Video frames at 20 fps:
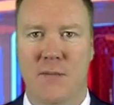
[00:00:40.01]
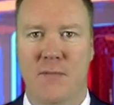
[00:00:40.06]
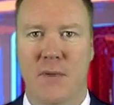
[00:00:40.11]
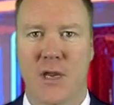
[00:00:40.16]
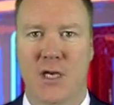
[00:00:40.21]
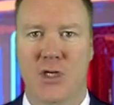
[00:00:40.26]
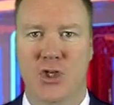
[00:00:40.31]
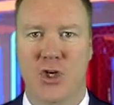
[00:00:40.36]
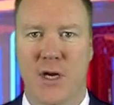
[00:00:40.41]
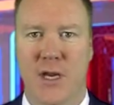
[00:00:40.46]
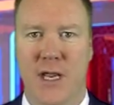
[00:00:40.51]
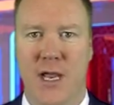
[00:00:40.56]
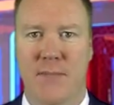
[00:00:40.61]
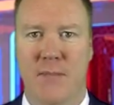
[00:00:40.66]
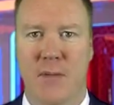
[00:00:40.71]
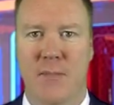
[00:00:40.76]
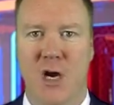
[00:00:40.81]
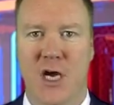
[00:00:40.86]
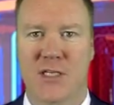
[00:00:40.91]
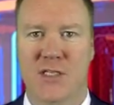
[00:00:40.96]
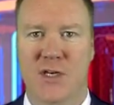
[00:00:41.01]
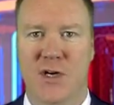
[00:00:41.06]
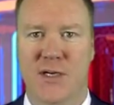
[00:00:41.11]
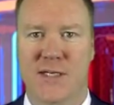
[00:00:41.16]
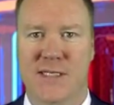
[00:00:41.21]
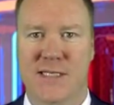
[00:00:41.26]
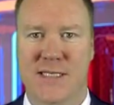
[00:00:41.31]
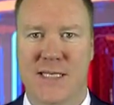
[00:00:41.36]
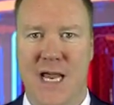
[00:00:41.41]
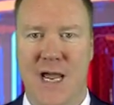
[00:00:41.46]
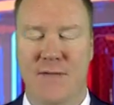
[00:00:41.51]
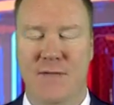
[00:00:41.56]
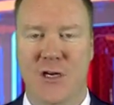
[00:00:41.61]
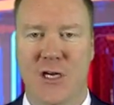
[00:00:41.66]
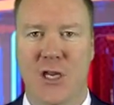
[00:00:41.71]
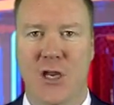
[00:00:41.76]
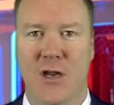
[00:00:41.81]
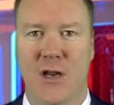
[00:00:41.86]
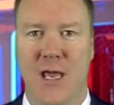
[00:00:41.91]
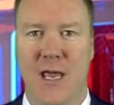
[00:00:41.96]
Make sure you get my Monster
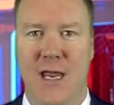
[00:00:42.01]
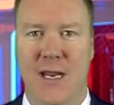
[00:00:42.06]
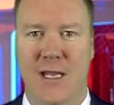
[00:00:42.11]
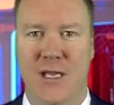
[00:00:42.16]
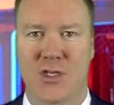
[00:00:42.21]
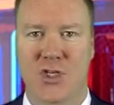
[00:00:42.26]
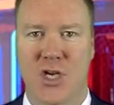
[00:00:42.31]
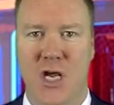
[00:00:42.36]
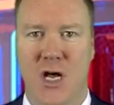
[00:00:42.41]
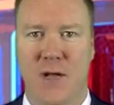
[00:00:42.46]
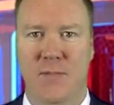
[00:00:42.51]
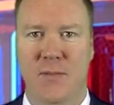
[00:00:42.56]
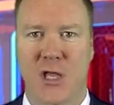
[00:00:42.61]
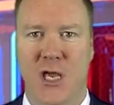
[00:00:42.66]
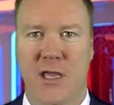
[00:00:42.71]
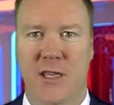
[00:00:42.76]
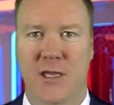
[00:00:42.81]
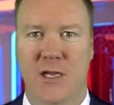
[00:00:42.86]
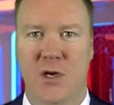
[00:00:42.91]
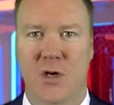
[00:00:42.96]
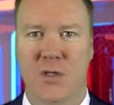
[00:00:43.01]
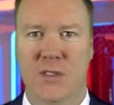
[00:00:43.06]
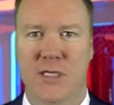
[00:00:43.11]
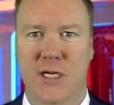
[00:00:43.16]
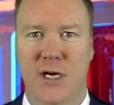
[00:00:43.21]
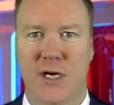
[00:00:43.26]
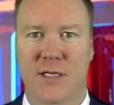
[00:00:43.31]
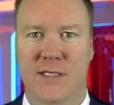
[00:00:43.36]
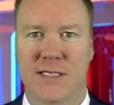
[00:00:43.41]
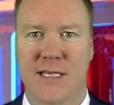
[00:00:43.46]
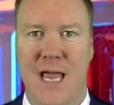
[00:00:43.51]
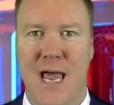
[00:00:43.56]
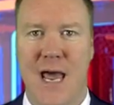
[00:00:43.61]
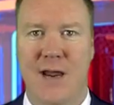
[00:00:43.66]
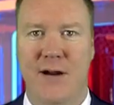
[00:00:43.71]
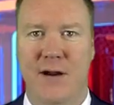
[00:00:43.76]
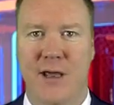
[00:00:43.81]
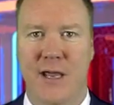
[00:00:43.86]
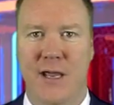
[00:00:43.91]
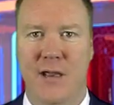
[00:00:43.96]
7 unit NHL play that goes here
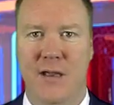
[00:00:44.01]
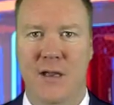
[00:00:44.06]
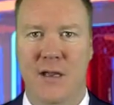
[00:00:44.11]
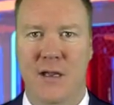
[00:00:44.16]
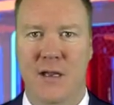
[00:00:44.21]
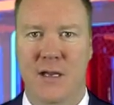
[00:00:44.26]
Saturday,